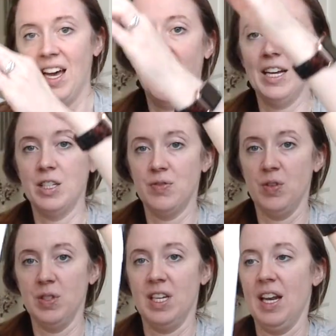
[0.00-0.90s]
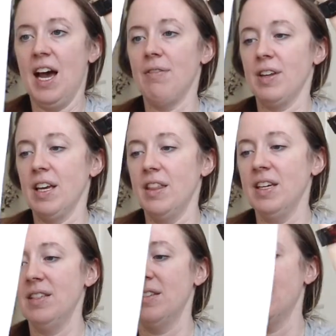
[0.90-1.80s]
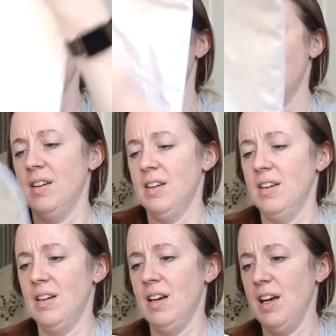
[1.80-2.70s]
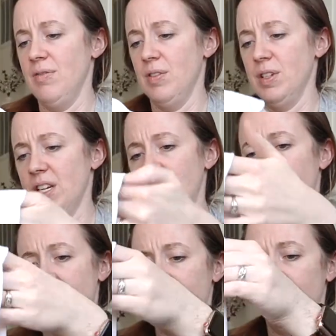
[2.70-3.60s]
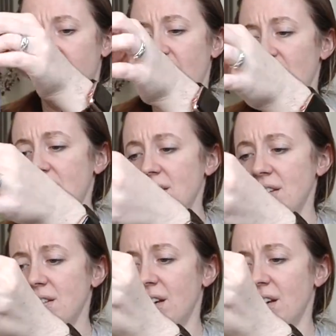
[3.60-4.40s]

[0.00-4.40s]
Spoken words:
I just fold it in half like this. I fold it in half again.